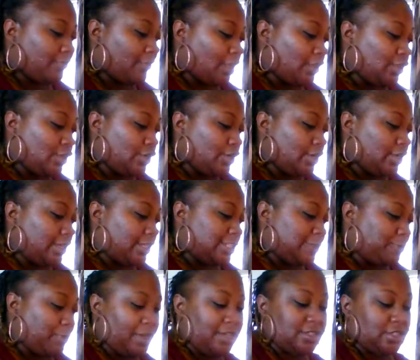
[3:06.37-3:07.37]
You're
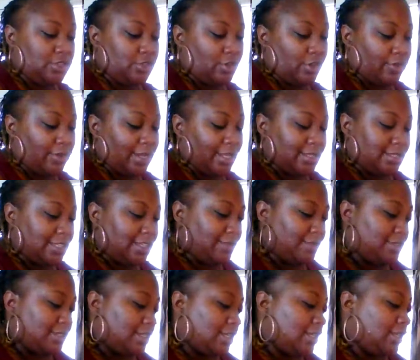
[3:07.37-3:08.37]
expressing your
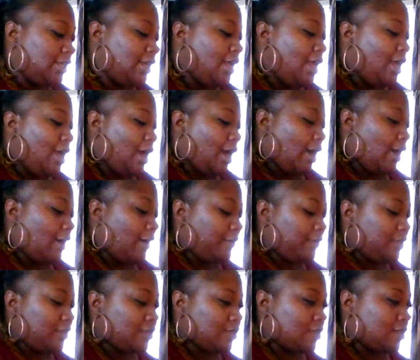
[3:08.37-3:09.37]
creativity um,
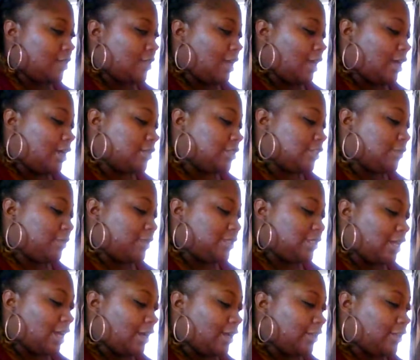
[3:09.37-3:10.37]
this could also be
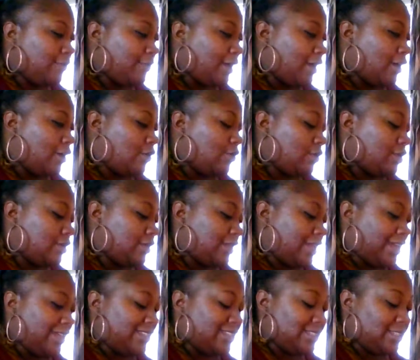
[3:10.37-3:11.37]
talking about
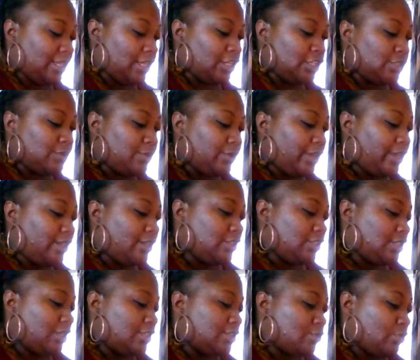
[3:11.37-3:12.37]
like sexual
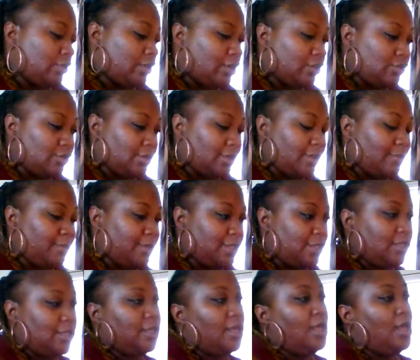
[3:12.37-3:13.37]
energy as well. You could
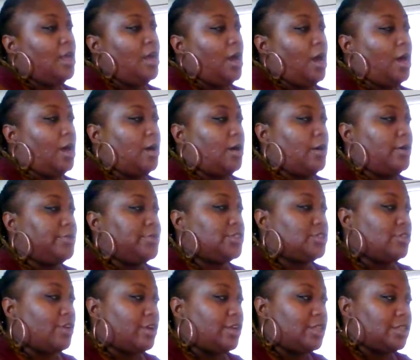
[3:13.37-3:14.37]
be um,
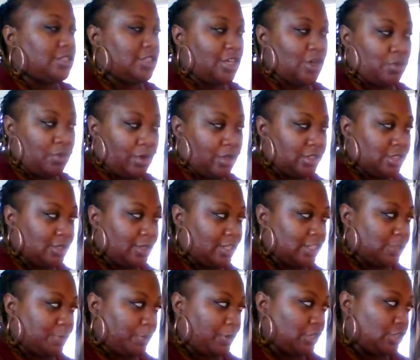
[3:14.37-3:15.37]
starting to want to
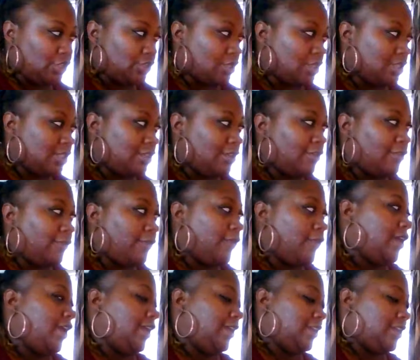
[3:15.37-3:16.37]
express yourself
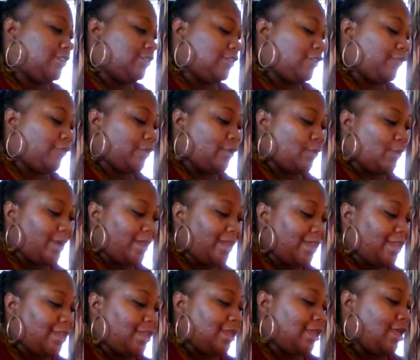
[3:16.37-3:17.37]
in a different
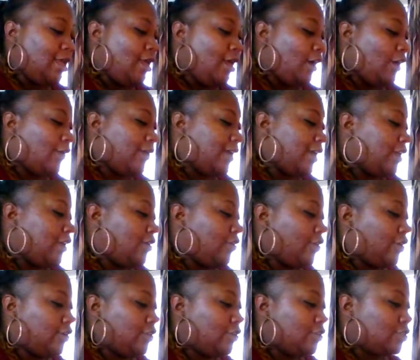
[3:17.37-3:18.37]
way, okay?
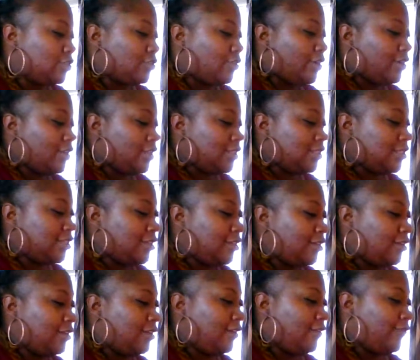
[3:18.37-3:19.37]
Or you're starting
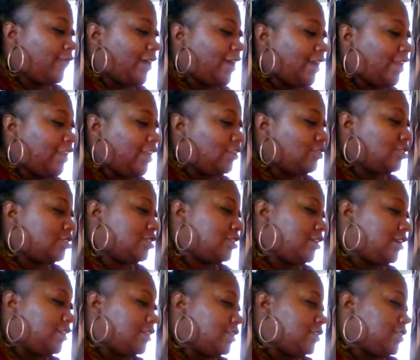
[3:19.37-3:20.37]
to find interest
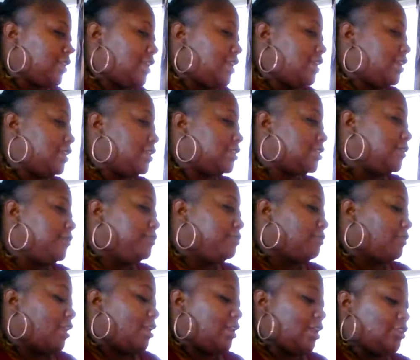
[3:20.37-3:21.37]
in other things
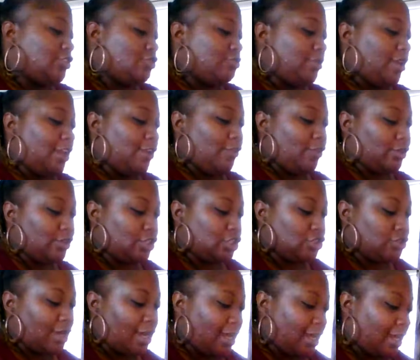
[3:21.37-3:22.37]
that you may want to
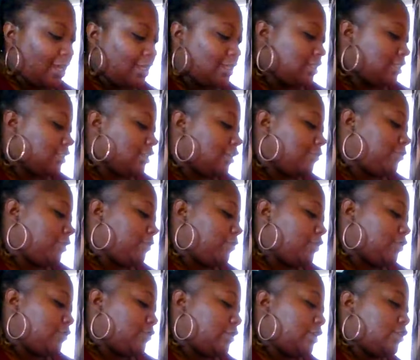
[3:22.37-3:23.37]
try. This could be
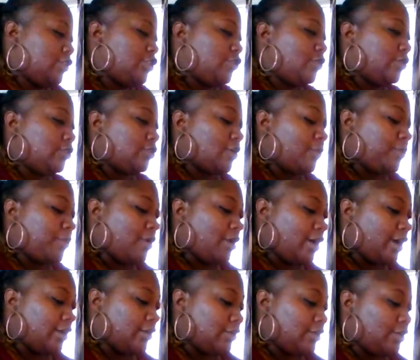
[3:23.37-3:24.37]
with, with you and your
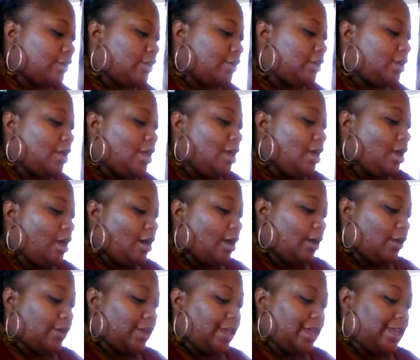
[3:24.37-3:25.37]
partner,
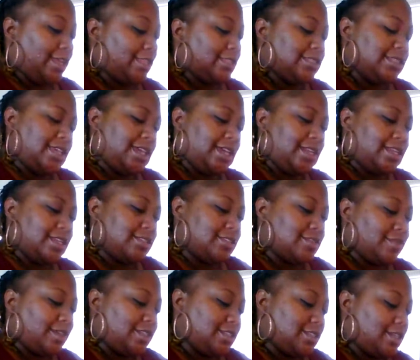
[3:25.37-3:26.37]
okay? Take it as it
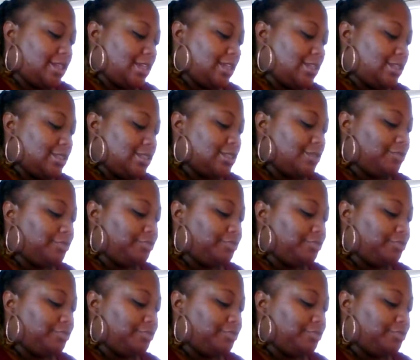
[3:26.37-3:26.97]
resonates.